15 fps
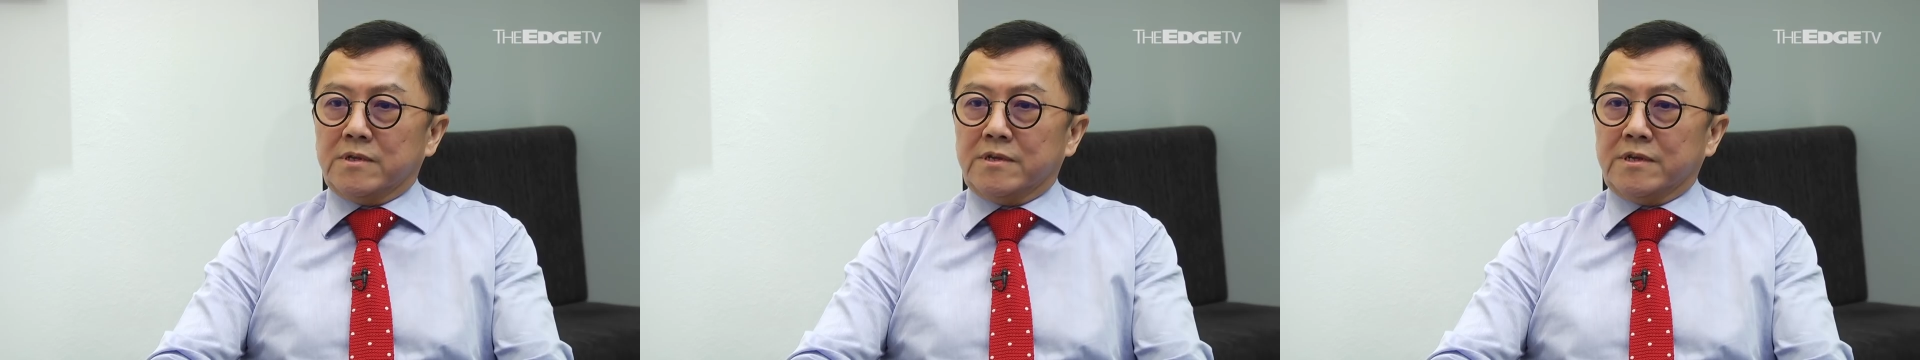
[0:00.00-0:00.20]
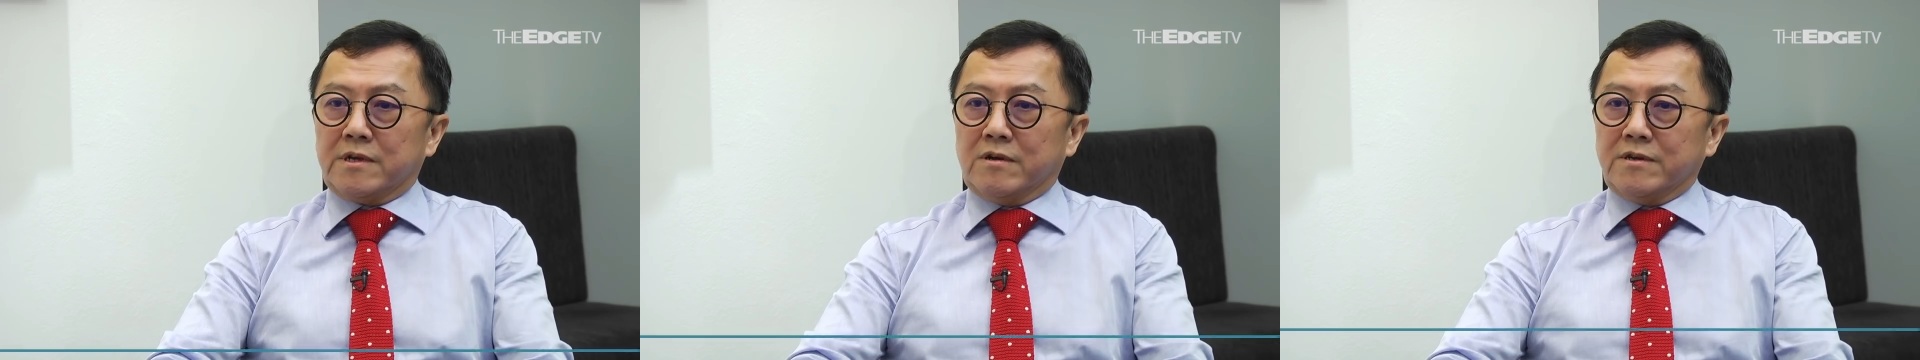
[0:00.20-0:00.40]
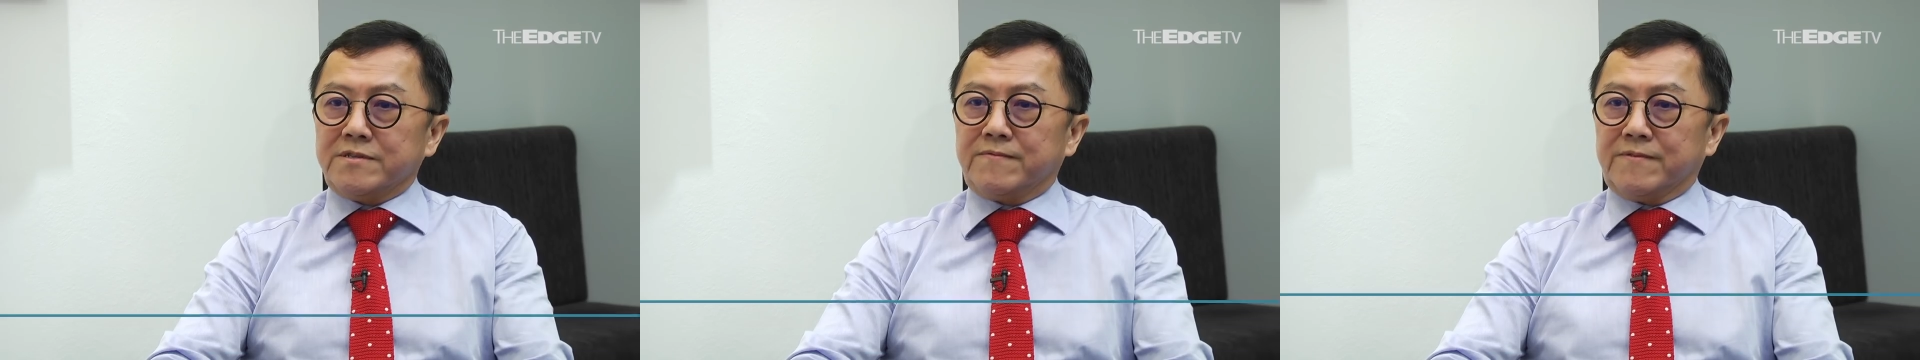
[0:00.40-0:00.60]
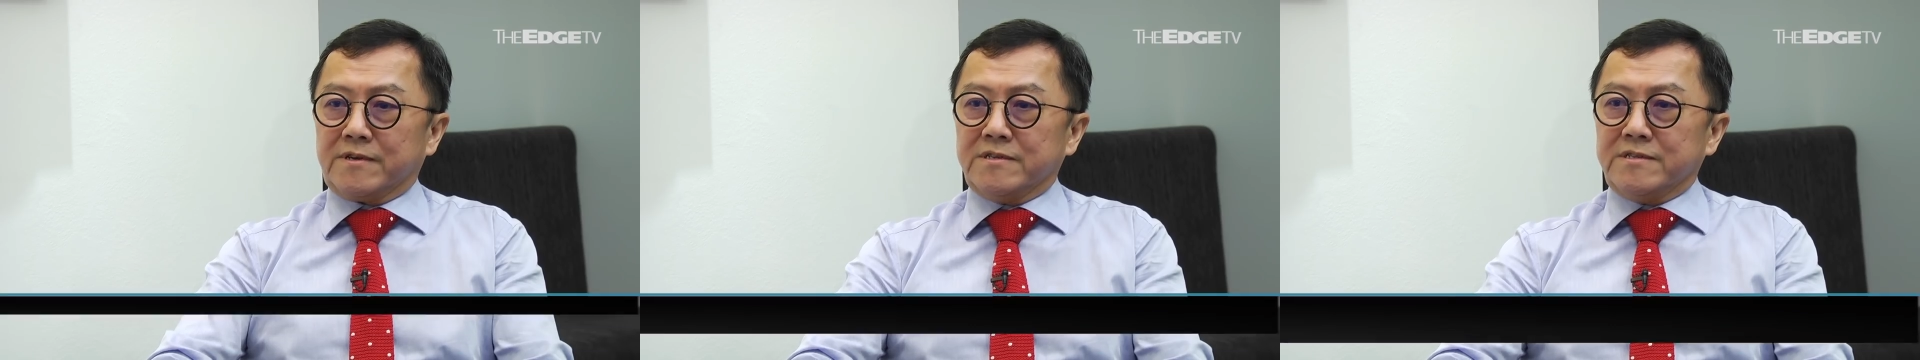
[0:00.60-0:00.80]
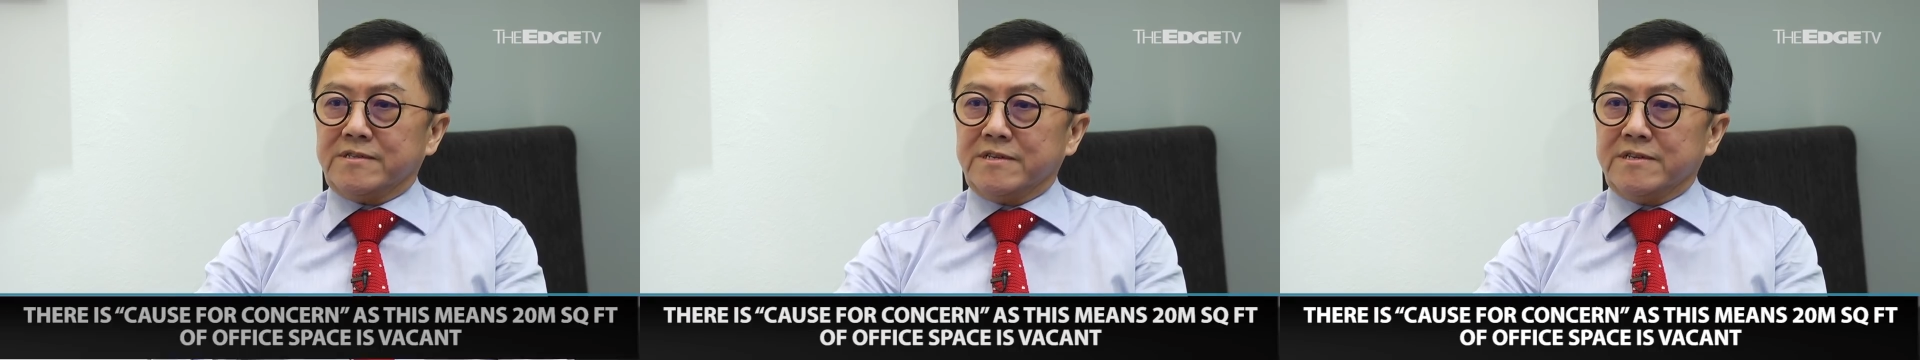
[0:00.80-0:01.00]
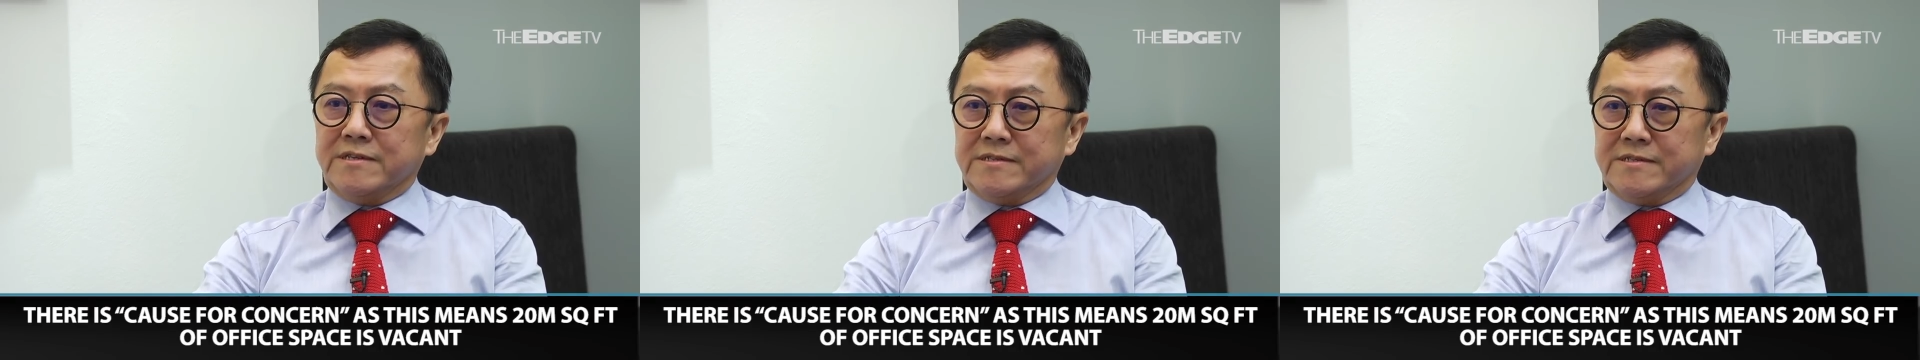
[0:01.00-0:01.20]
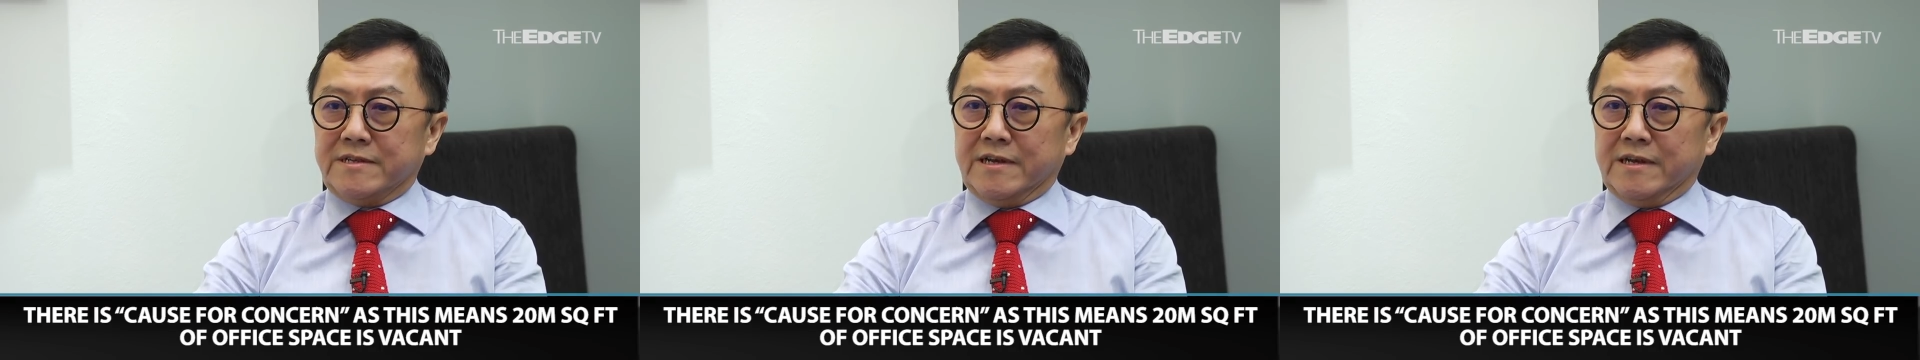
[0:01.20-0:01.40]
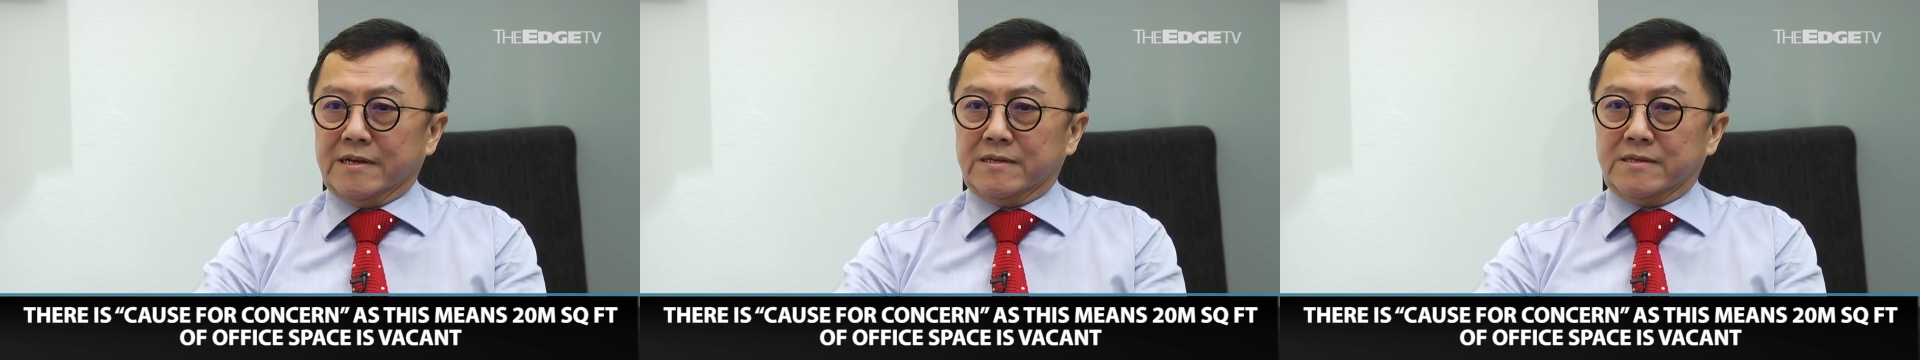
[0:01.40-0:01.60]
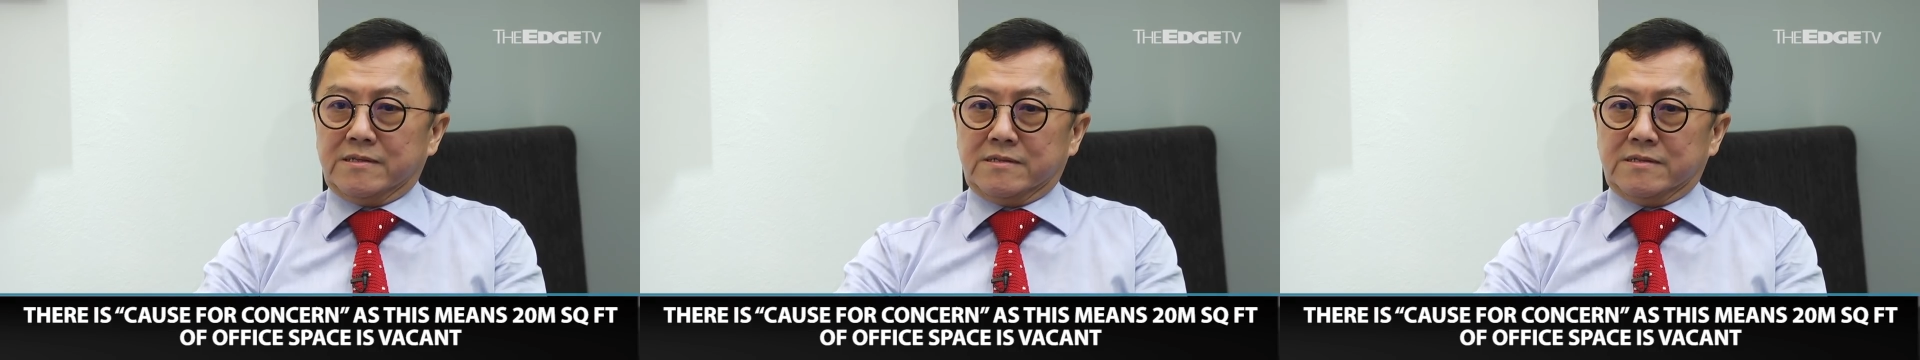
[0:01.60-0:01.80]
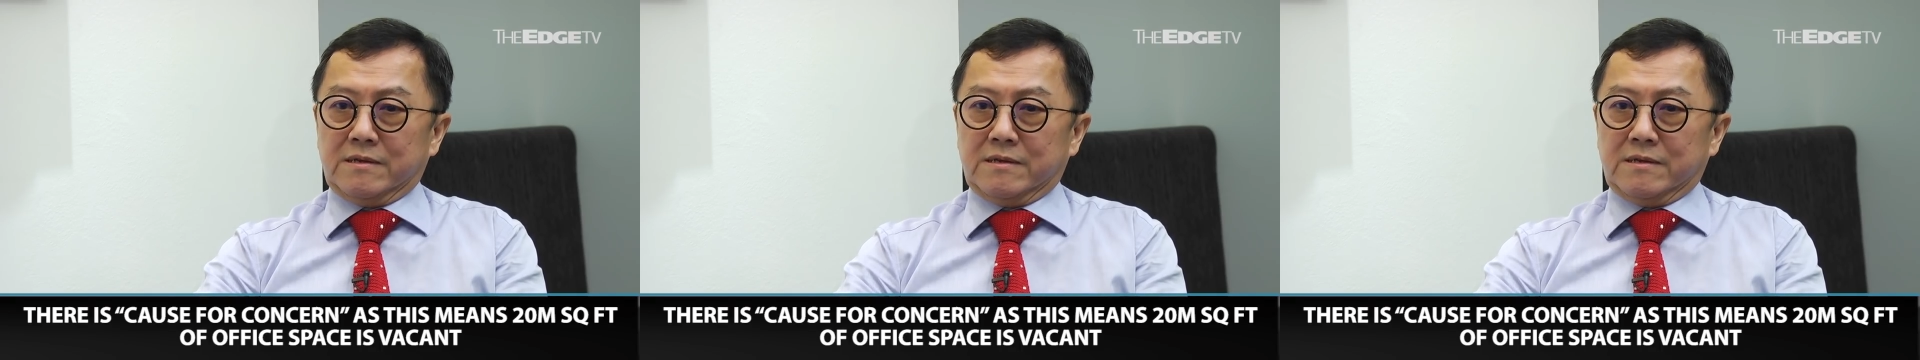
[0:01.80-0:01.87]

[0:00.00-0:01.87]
The cause for concern is there